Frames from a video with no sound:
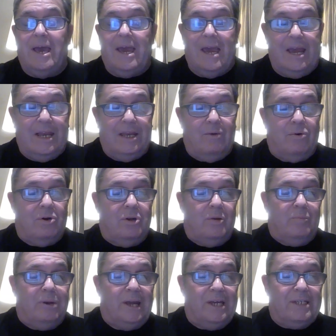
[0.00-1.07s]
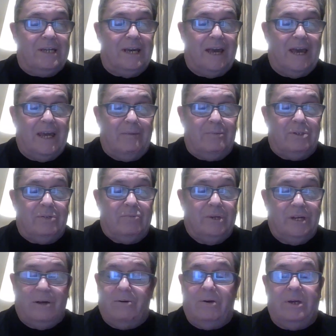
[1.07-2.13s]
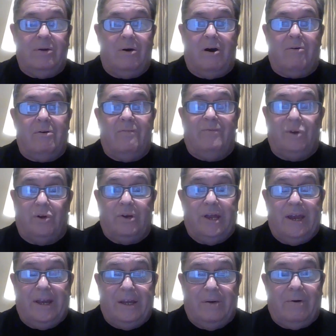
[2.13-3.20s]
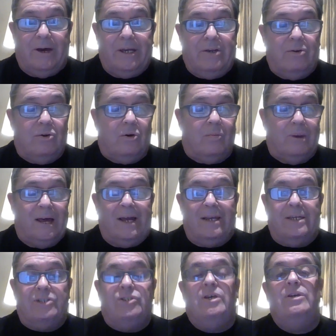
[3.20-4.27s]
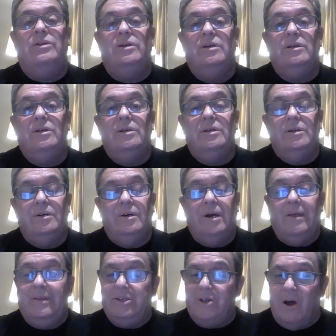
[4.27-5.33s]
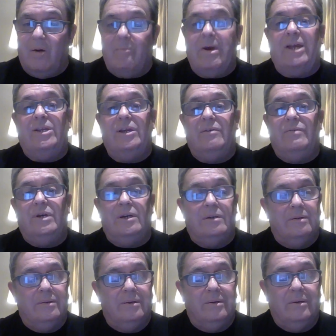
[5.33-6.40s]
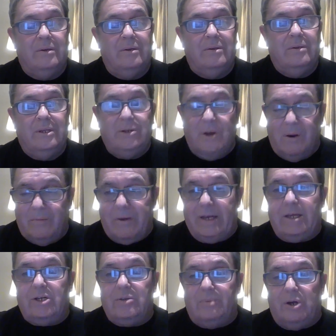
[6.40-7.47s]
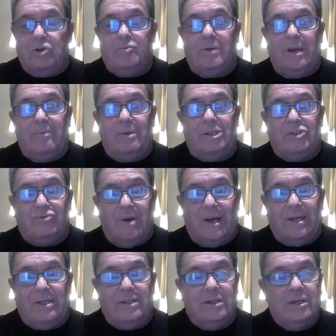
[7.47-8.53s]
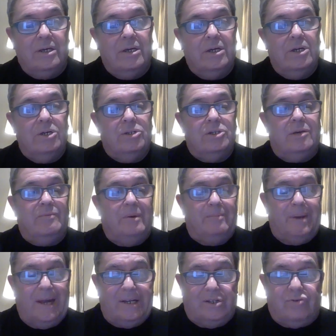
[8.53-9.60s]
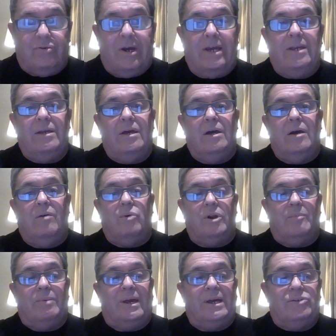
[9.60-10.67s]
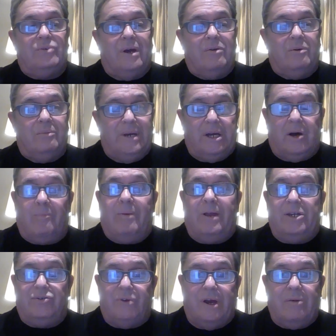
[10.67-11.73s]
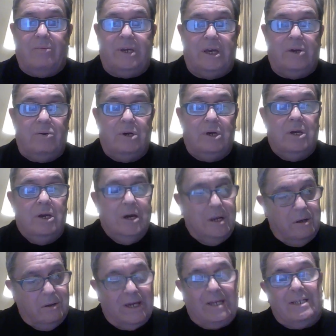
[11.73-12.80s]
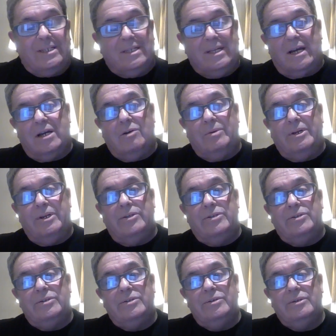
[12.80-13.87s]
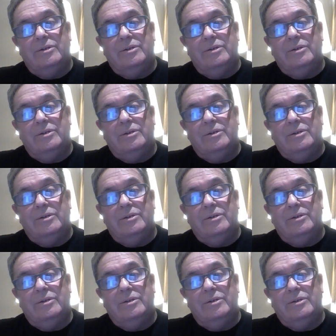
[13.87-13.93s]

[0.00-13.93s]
anyone who plays the games, we know who you are, have done it anyway. You're all blacklisted. And there's not many of you. There's not many, because most people are straight. So if you play straight and want to play straight with me, I'll play straight with you, and I'll get you a stack of winners.